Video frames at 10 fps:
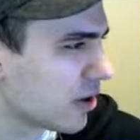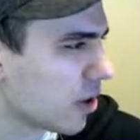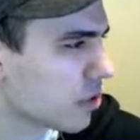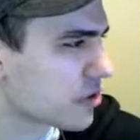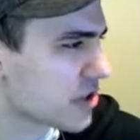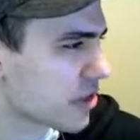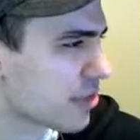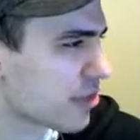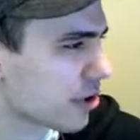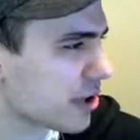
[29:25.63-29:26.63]
Oh, there's a
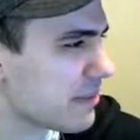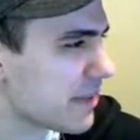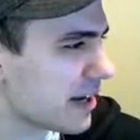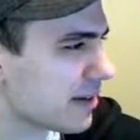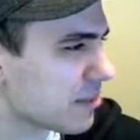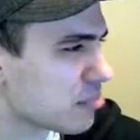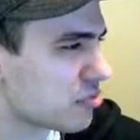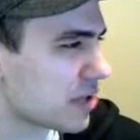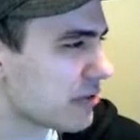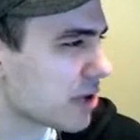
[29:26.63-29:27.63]
30-minute
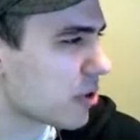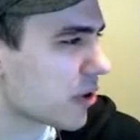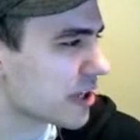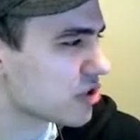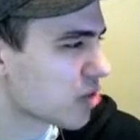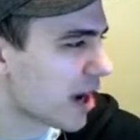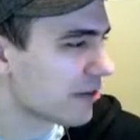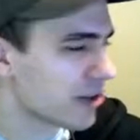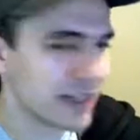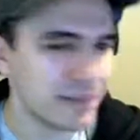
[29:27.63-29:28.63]
pre-recording dry
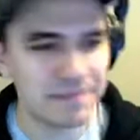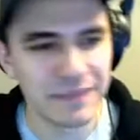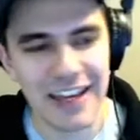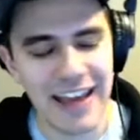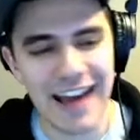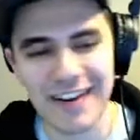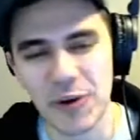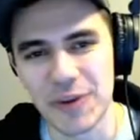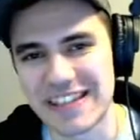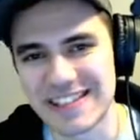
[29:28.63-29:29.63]
run. I don't know
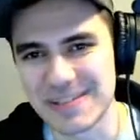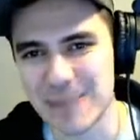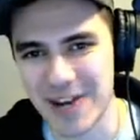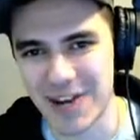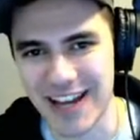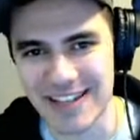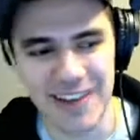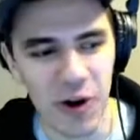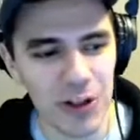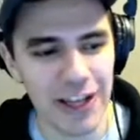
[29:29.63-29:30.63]
what this is about, guys.
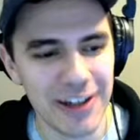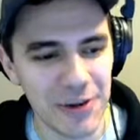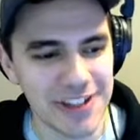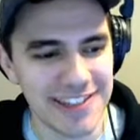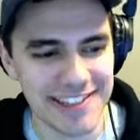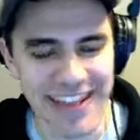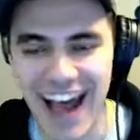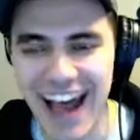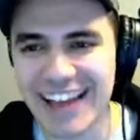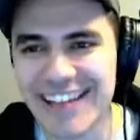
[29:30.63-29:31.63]
All I know is
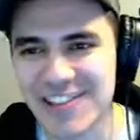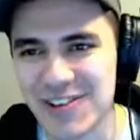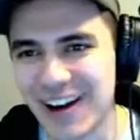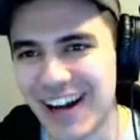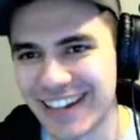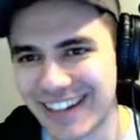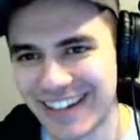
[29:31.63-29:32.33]
I can talk